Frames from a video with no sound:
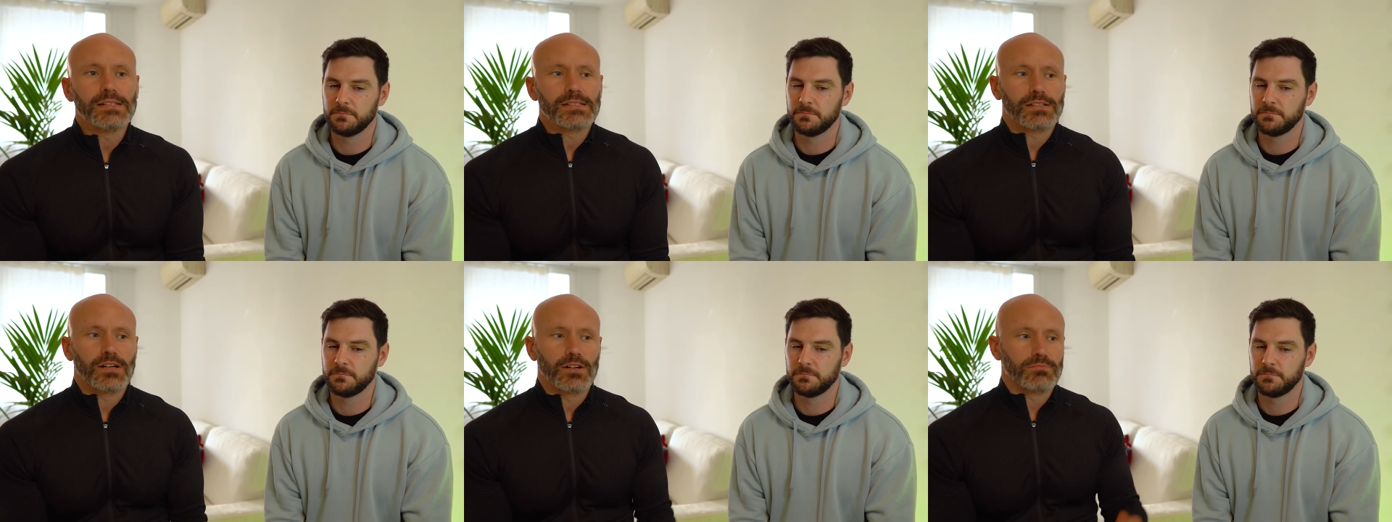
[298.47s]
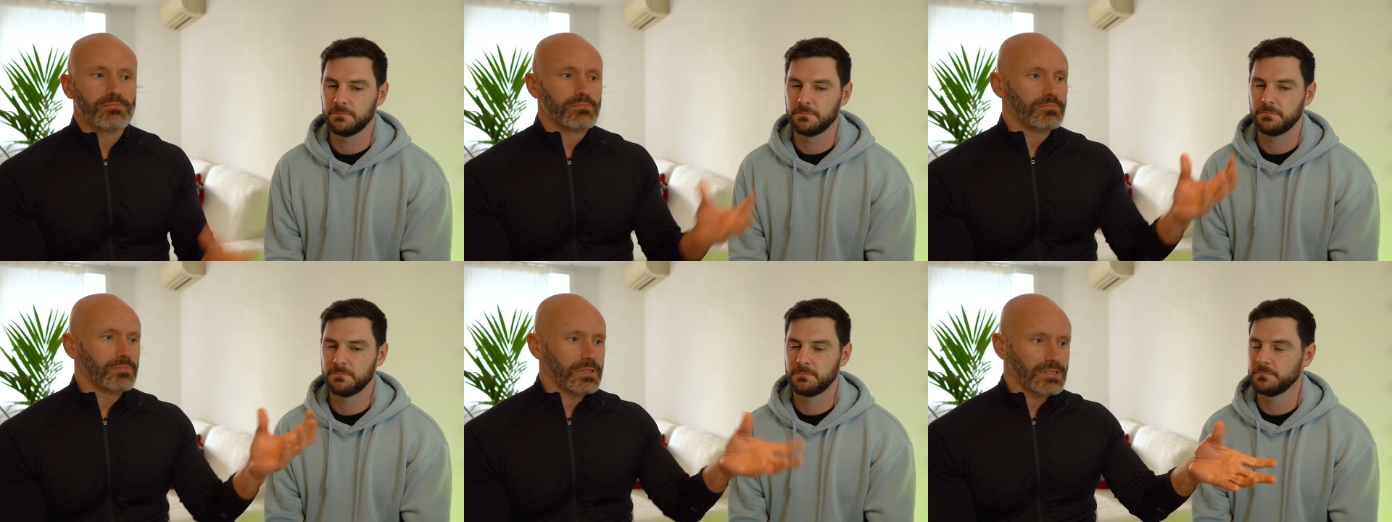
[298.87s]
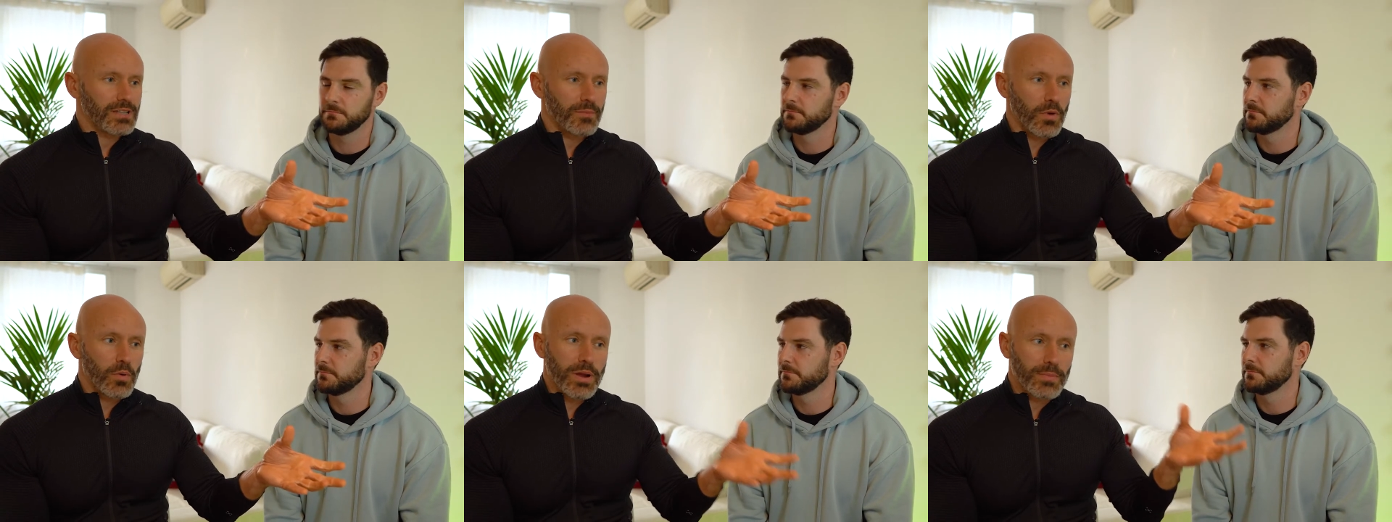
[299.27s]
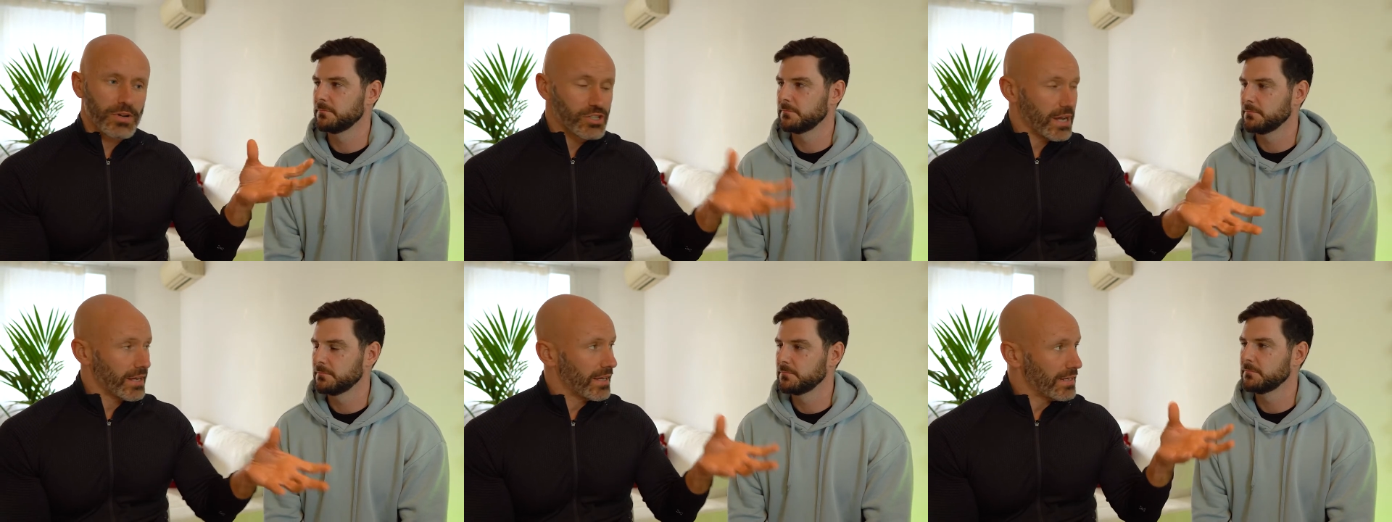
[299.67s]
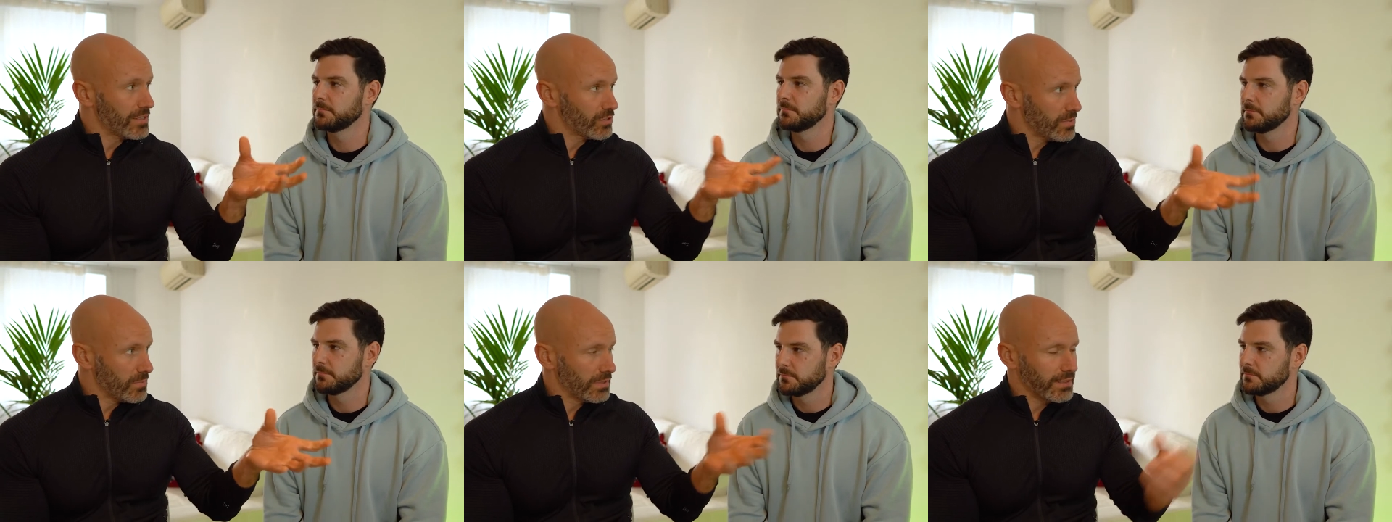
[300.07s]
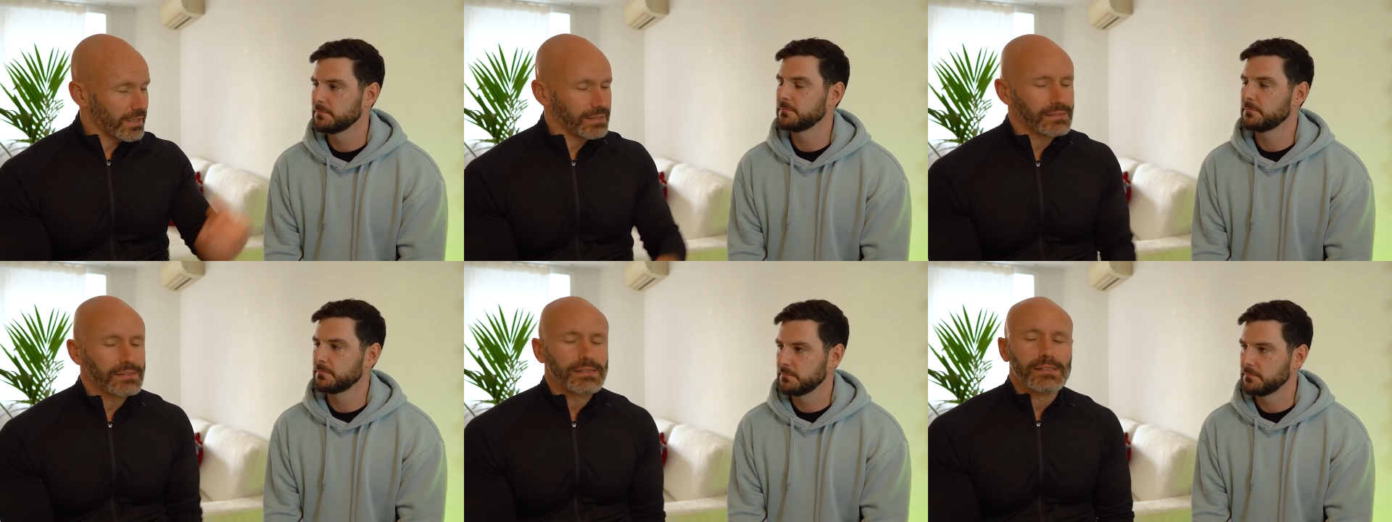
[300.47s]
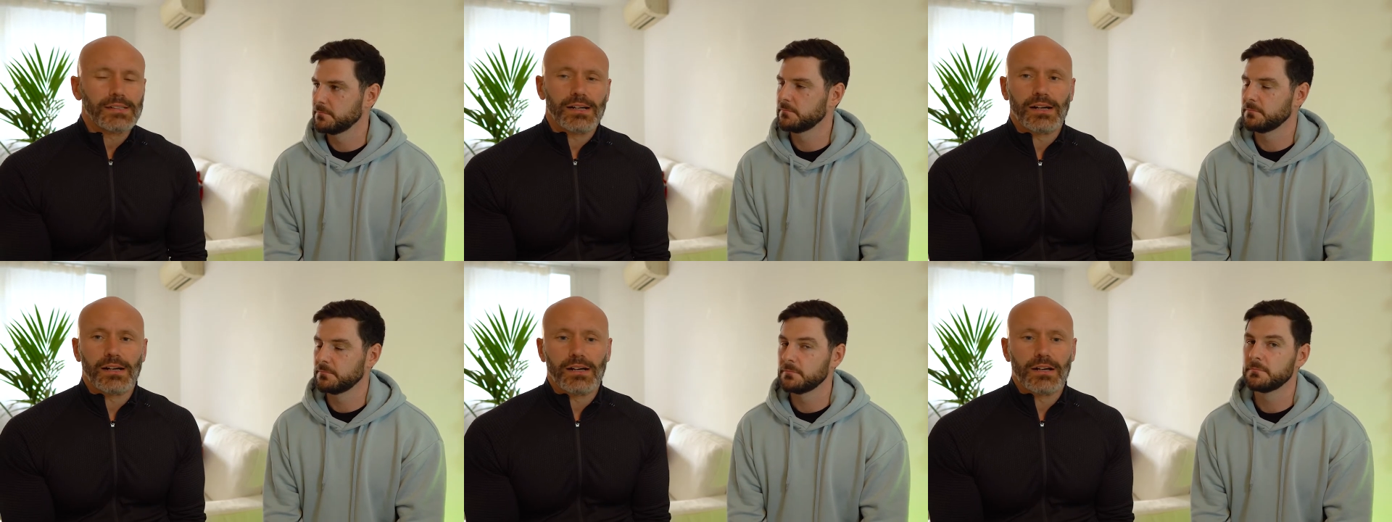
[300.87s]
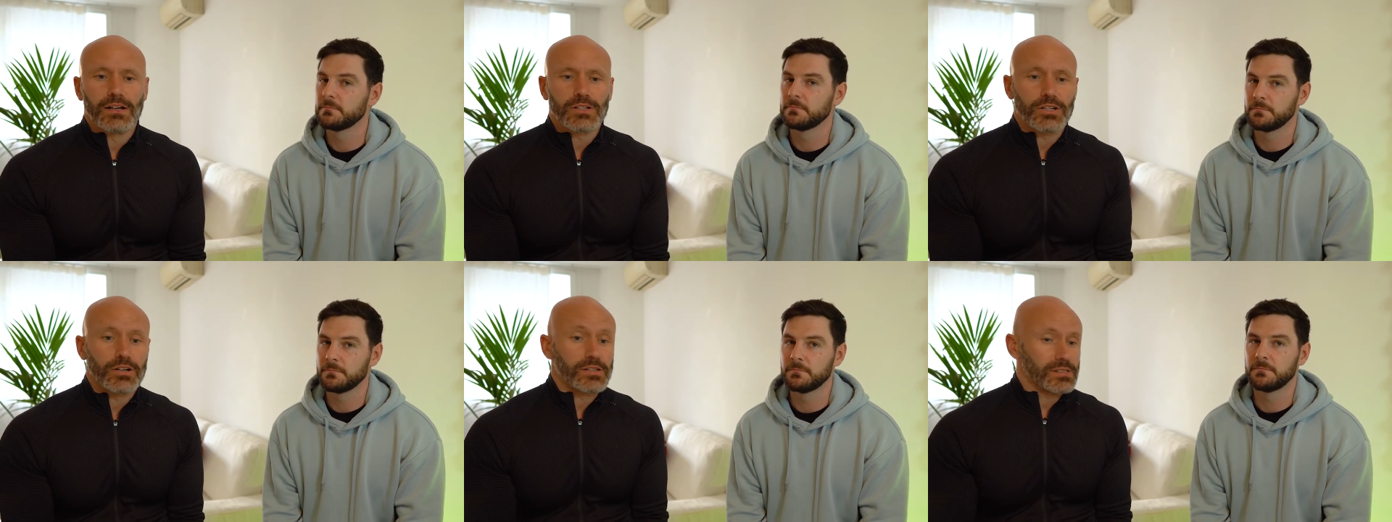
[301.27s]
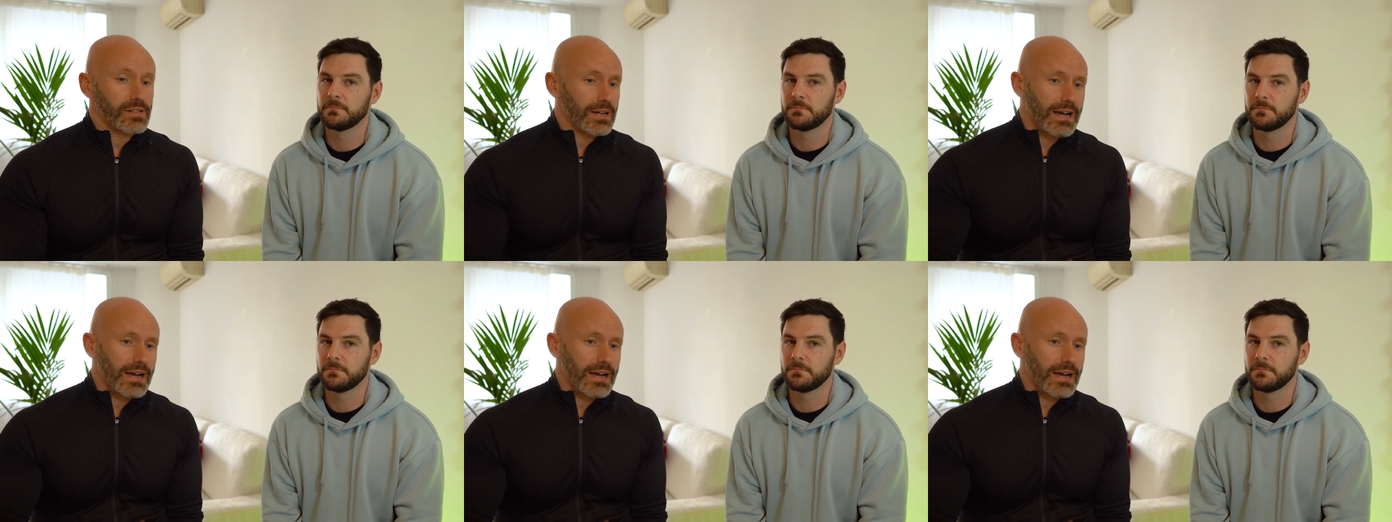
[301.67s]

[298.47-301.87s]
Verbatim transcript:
Speaker 1: So I start my week, my check-ins on a Monday. Uh, Tuesday I